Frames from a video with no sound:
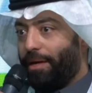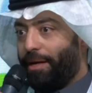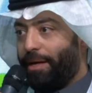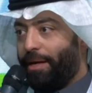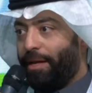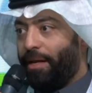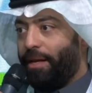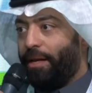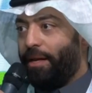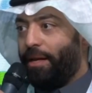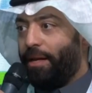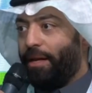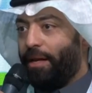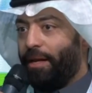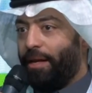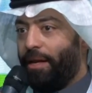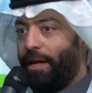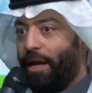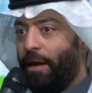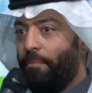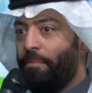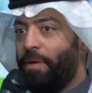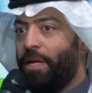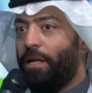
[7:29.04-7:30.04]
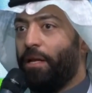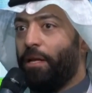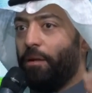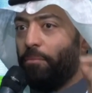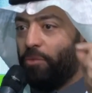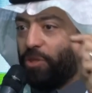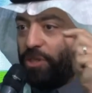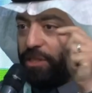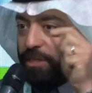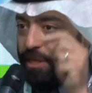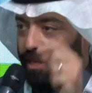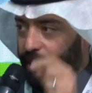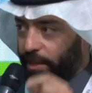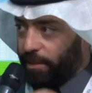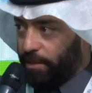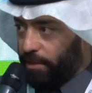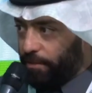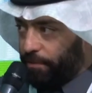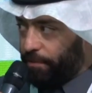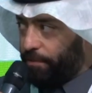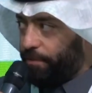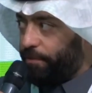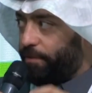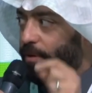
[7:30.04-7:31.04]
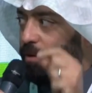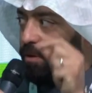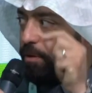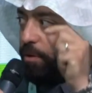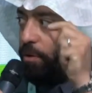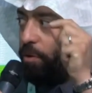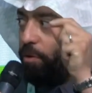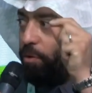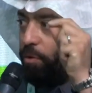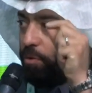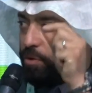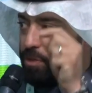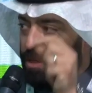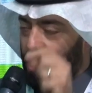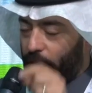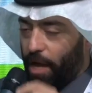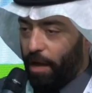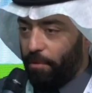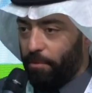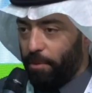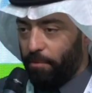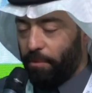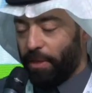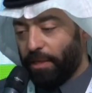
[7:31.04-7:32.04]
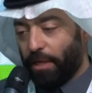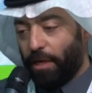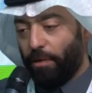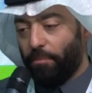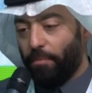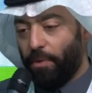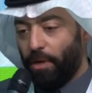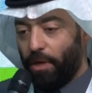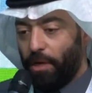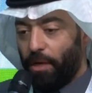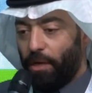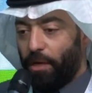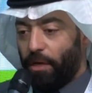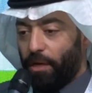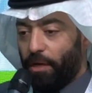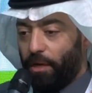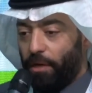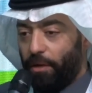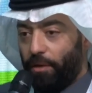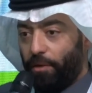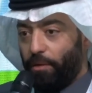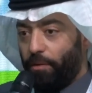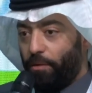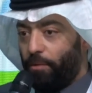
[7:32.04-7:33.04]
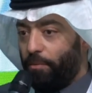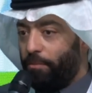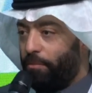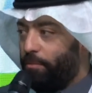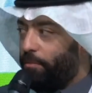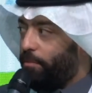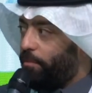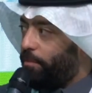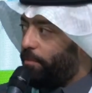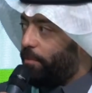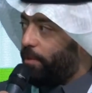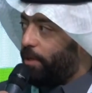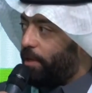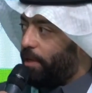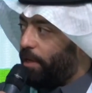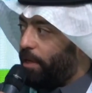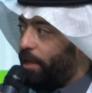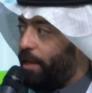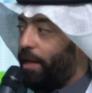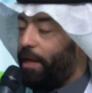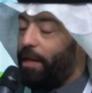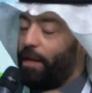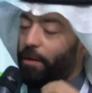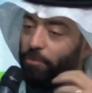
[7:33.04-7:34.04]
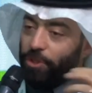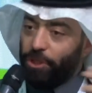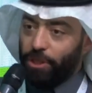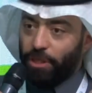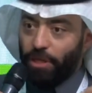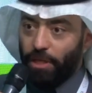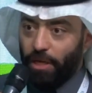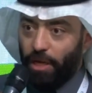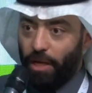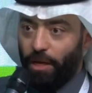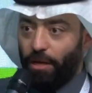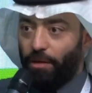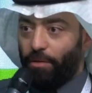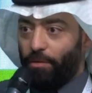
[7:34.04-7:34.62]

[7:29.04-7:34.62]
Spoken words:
I'm serving to the target audience, which is the owner of the restaurant?